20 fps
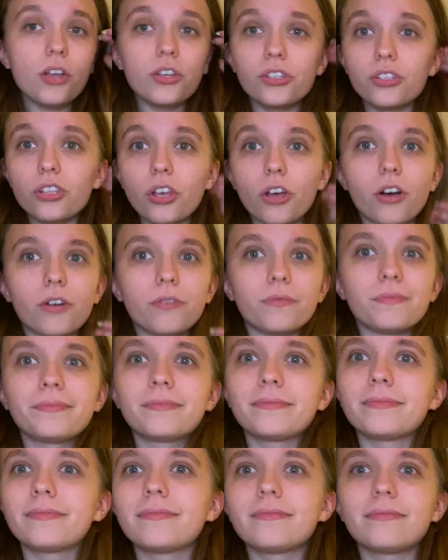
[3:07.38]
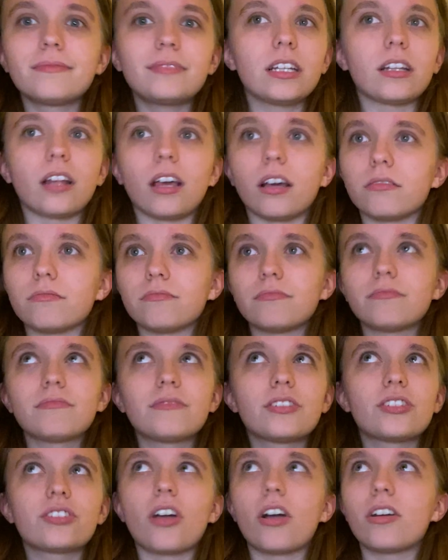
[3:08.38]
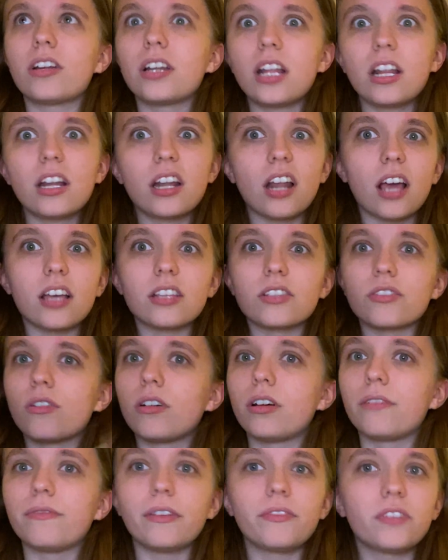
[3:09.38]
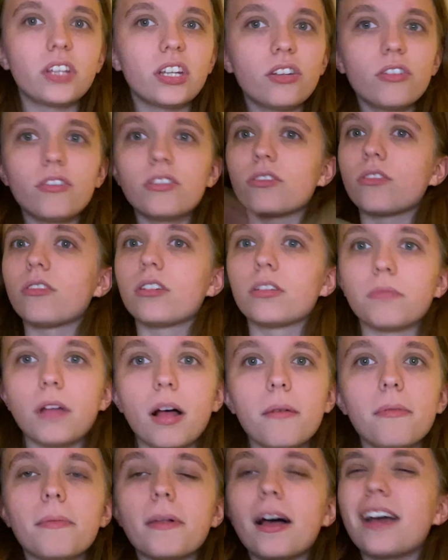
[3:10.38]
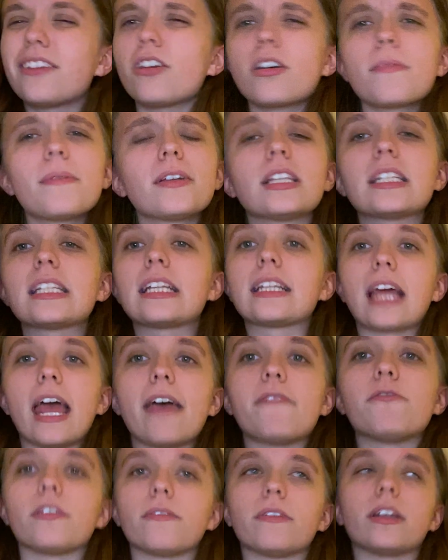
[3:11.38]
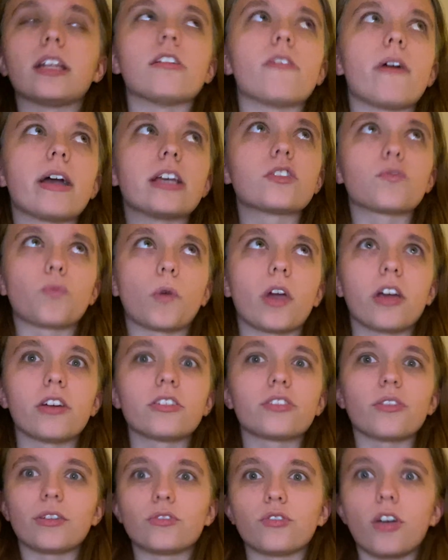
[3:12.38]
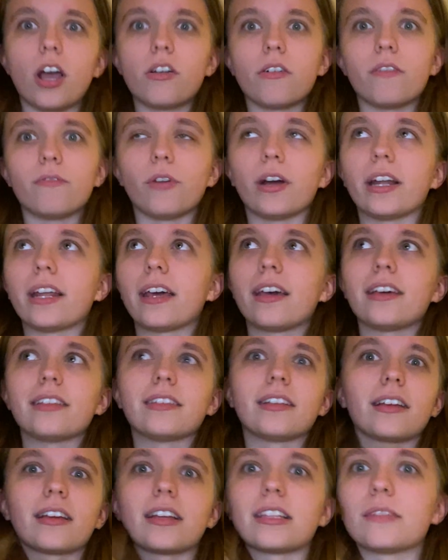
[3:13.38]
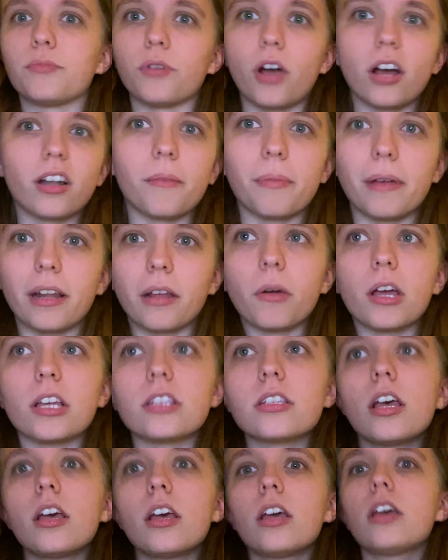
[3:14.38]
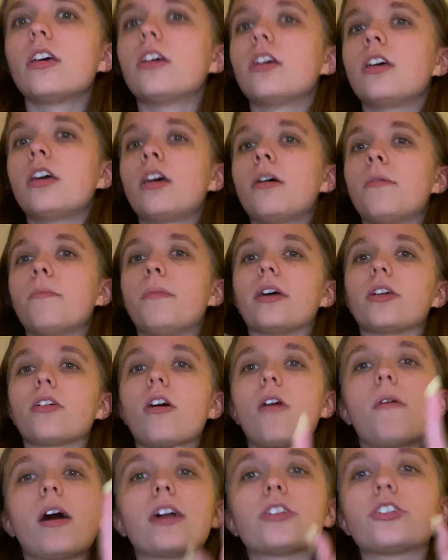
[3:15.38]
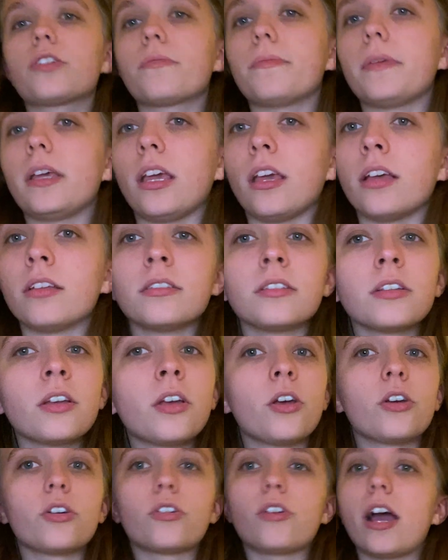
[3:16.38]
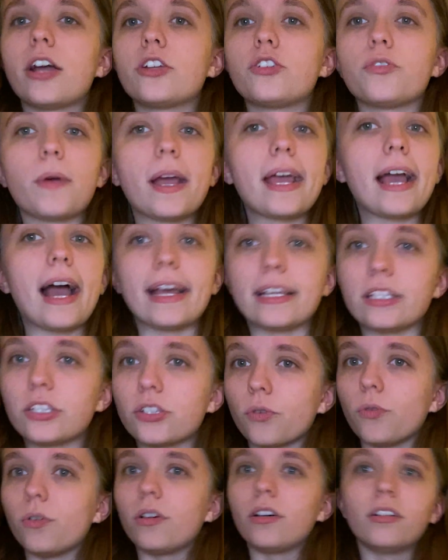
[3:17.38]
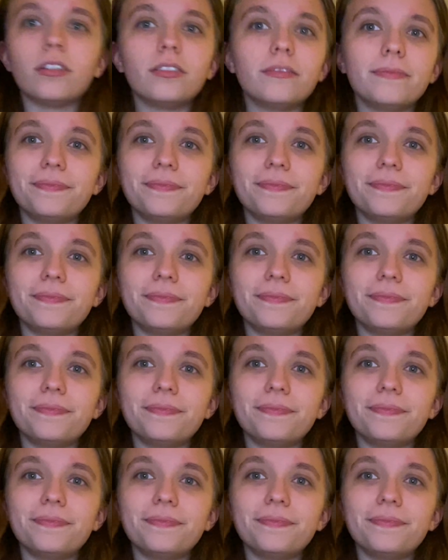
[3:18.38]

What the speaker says: Started it in high school, 15 years old, blah, blah, blah. I talk about this in every video, I swear, so I try to avoid it, and then it gets brought up anyways. But y'all watched me graduate high school,